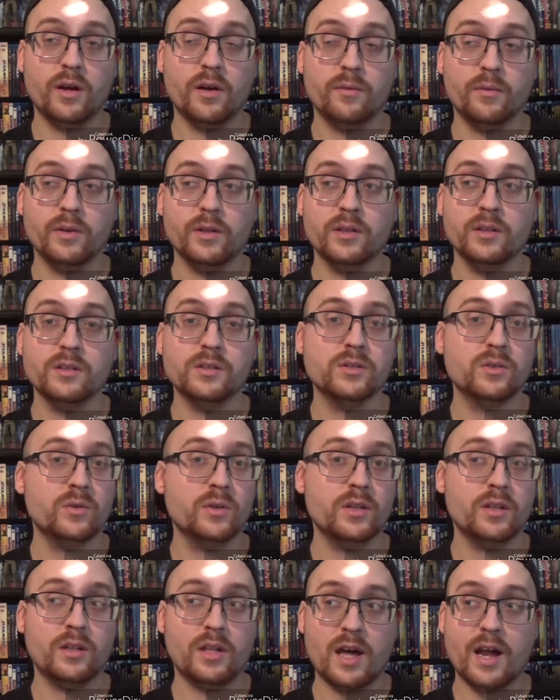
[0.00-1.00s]
I really
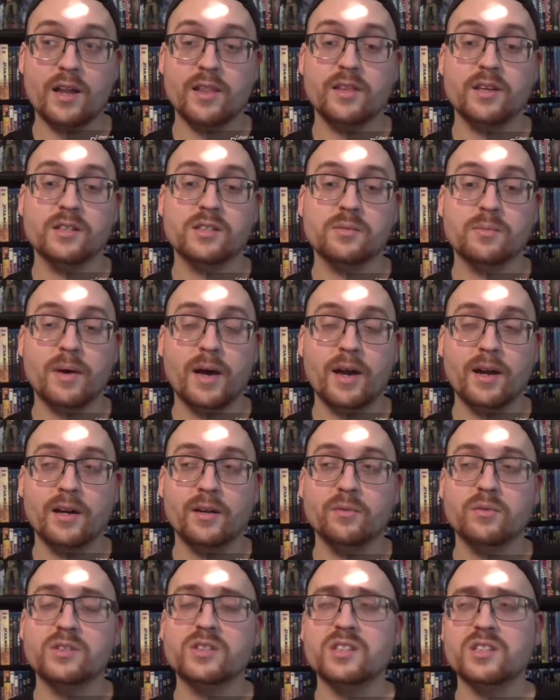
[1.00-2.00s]
enjoyed a lot of things about it.
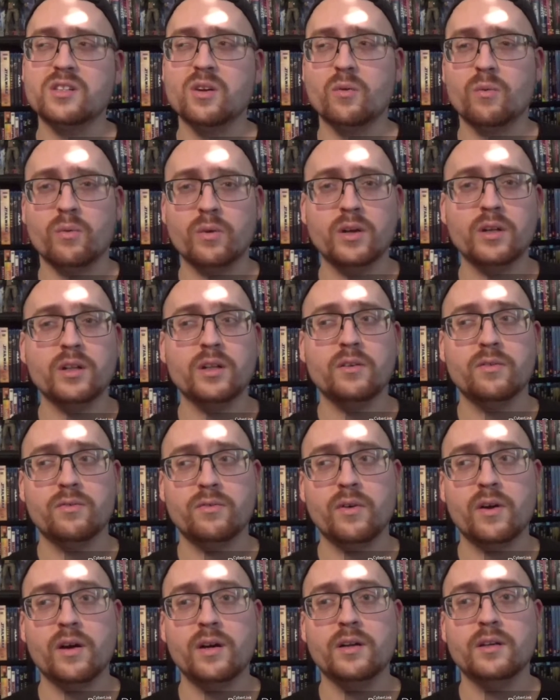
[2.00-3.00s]
It was just a really
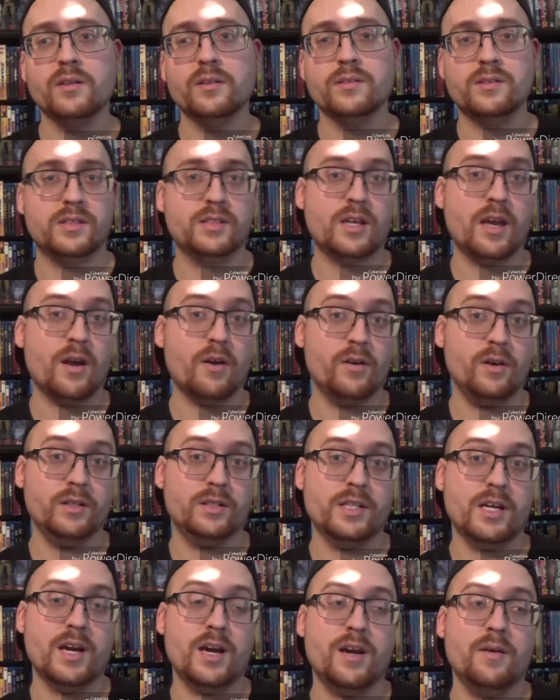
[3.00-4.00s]
fun, scary
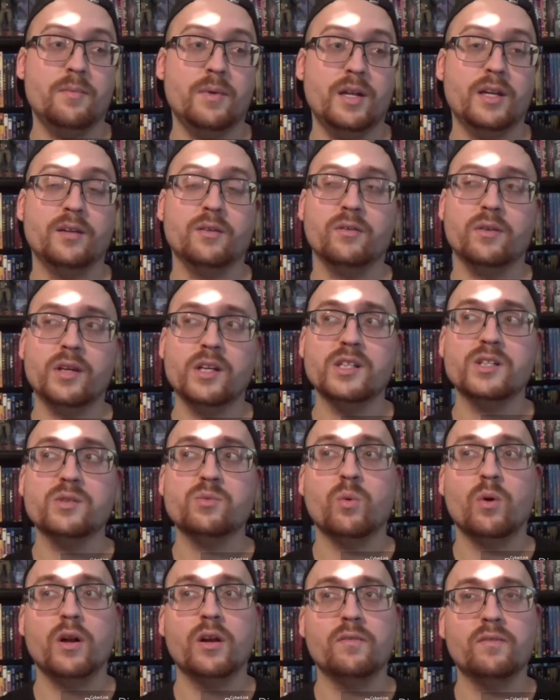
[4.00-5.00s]
time, and it is
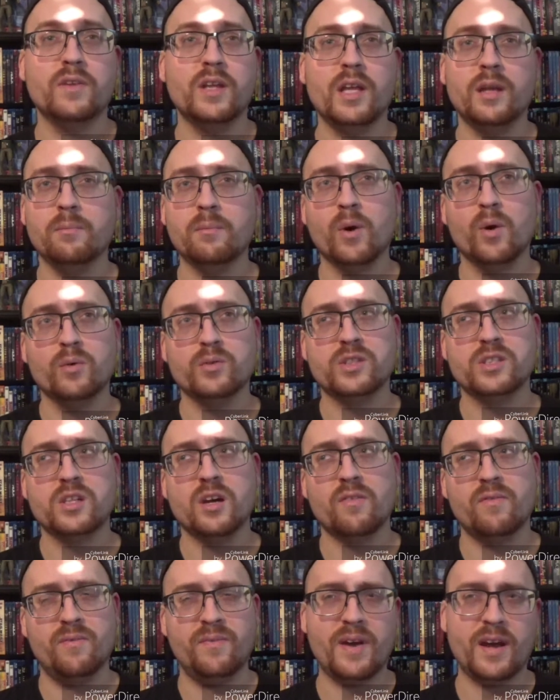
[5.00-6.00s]
one of the most
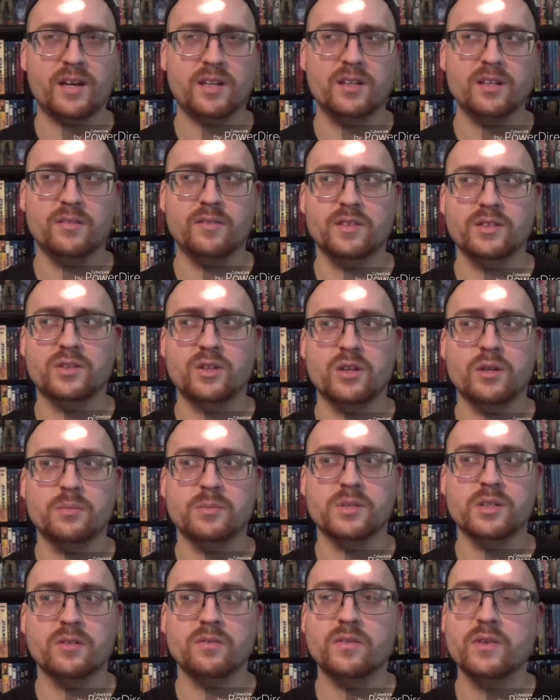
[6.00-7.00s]
effective in
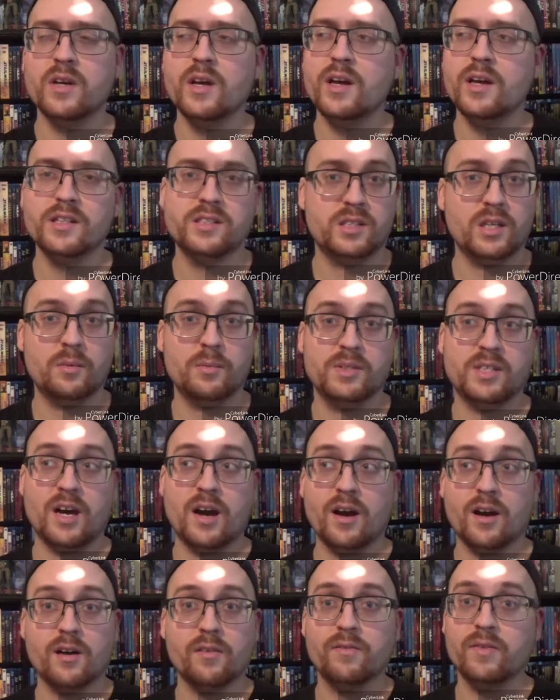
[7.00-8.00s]
terms of
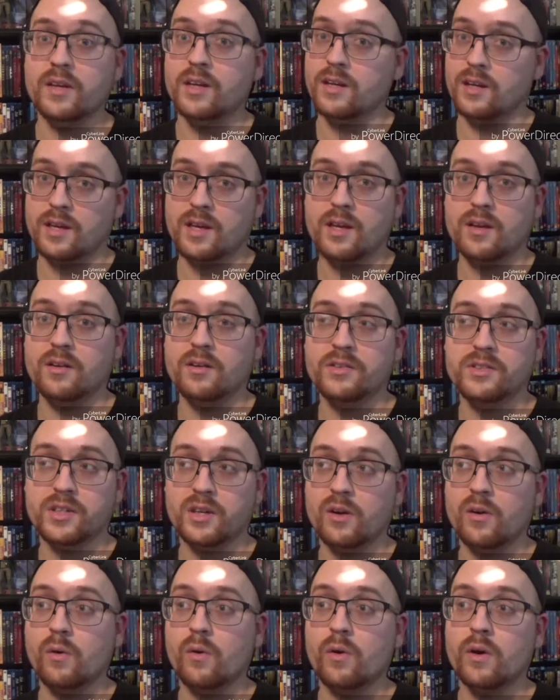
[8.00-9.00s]
cinematography and kills
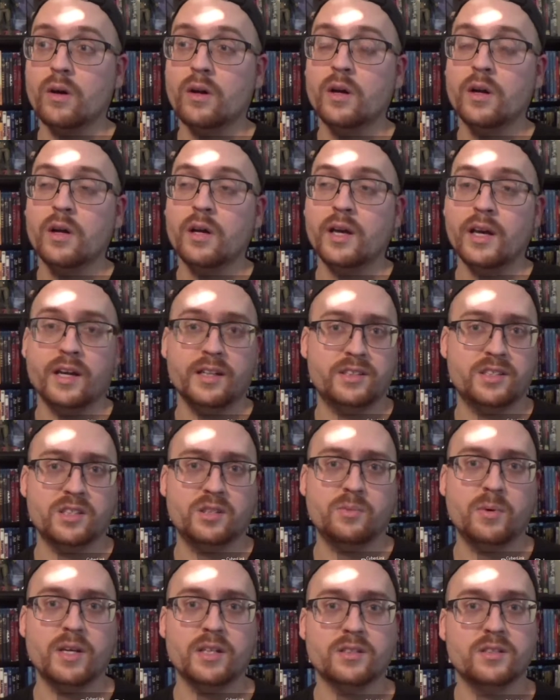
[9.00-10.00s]
and gore and
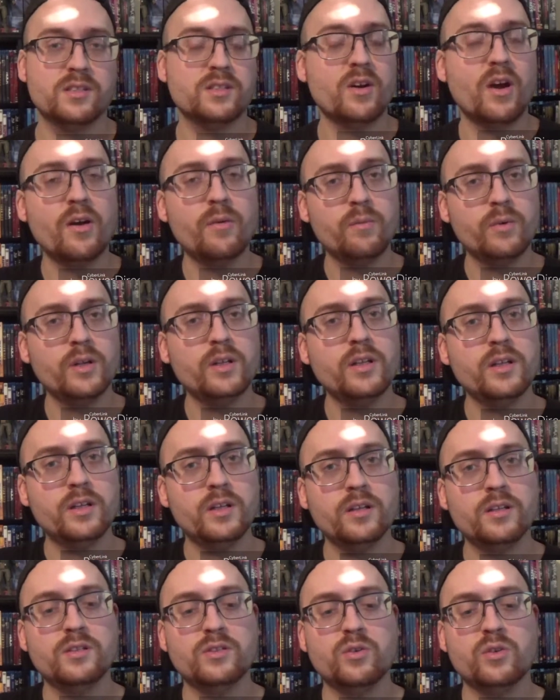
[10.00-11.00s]
suspense. So I really
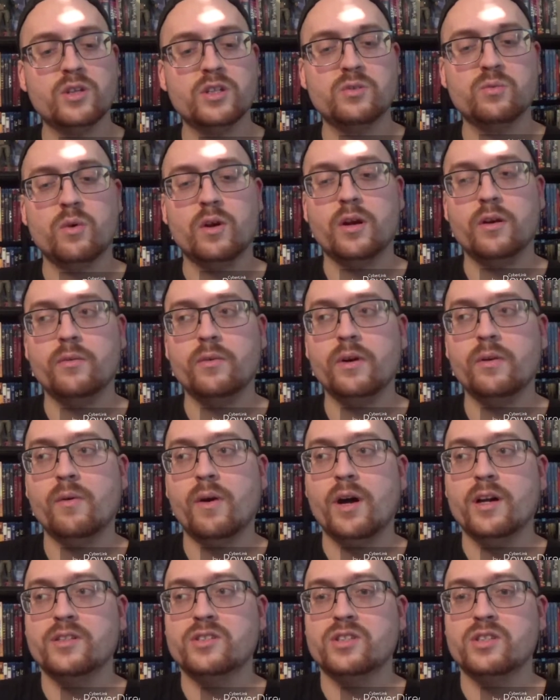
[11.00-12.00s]
did enjoy this one on
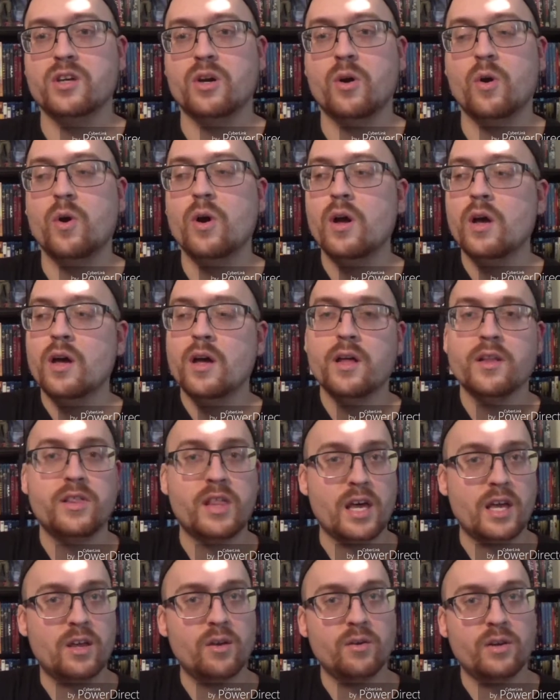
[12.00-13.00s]
rewatch. So
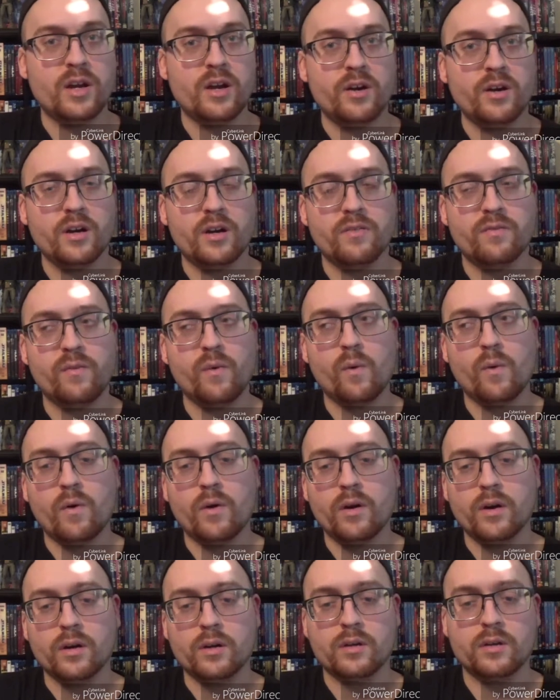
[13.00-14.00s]
Thank you, Derek,
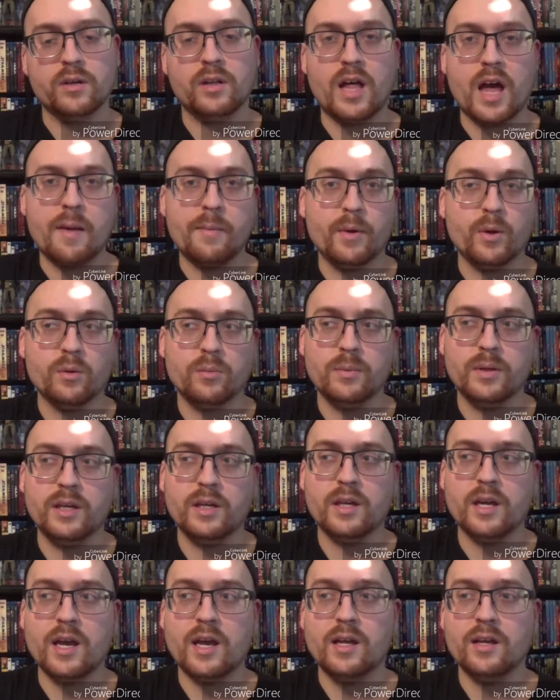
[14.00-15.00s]
for collabing with me
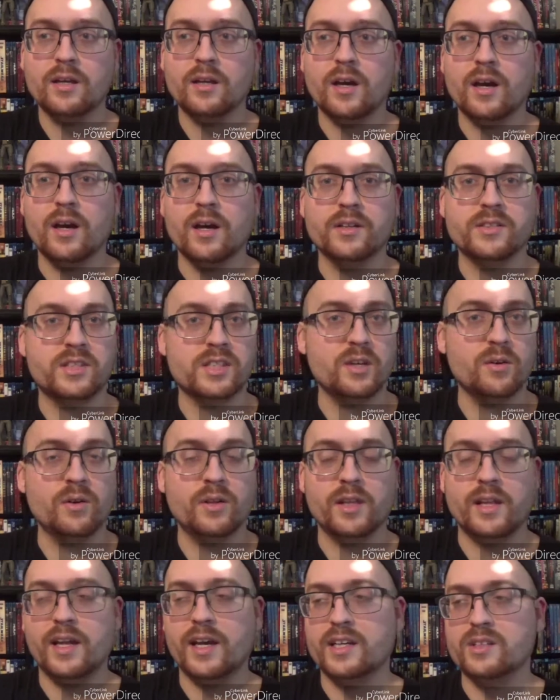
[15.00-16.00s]
again. Uh, see you
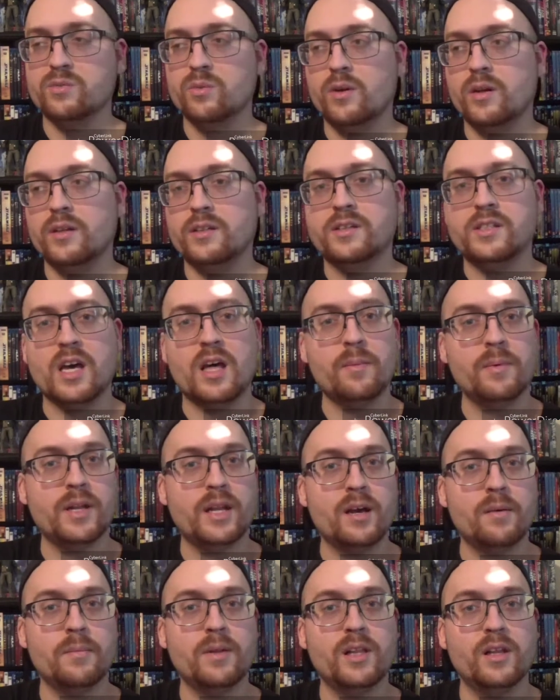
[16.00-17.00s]
on the next one. Tell me
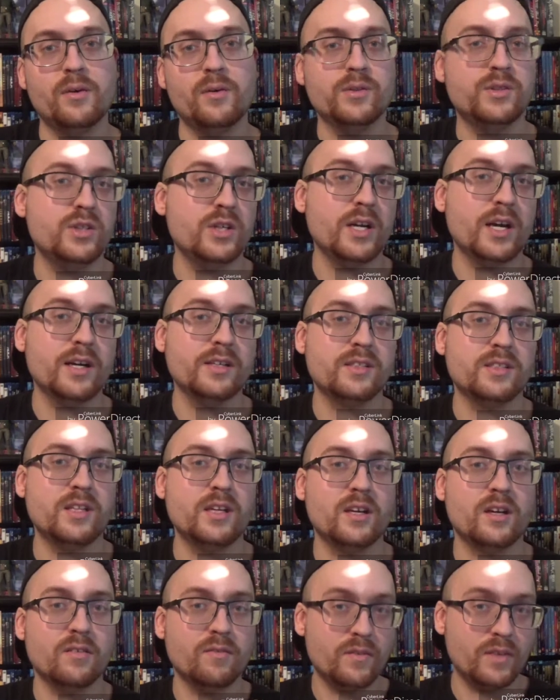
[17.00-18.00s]
down below what you guys
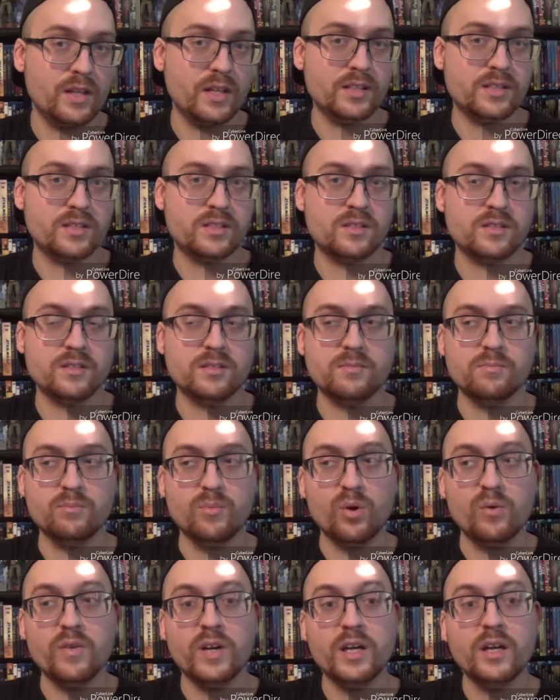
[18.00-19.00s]
think of this
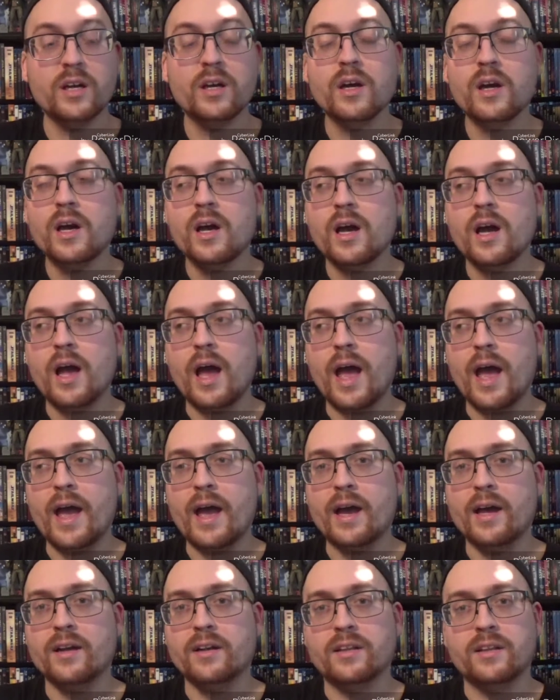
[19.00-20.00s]
movie.
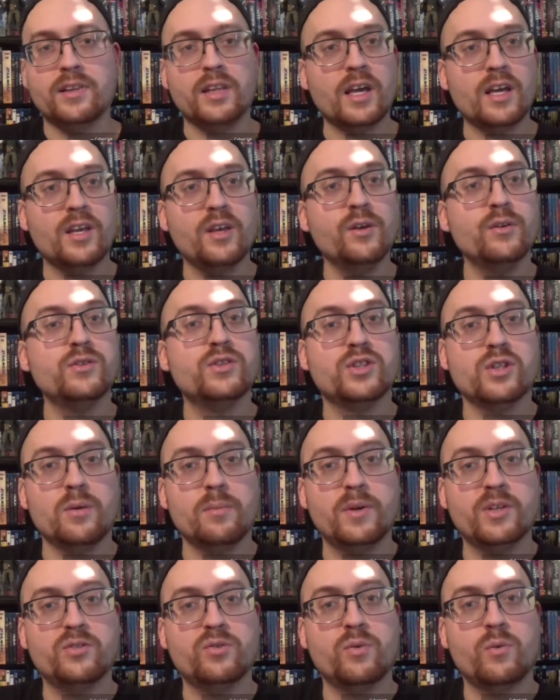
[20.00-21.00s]
And thank you so
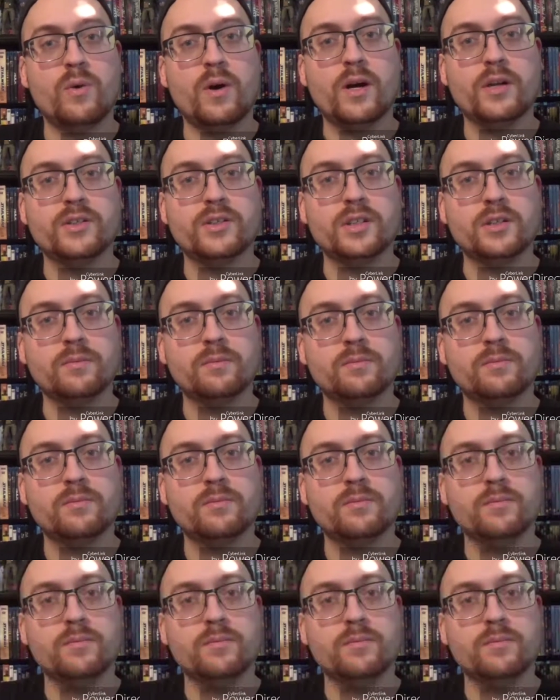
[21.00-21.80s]
much for watching.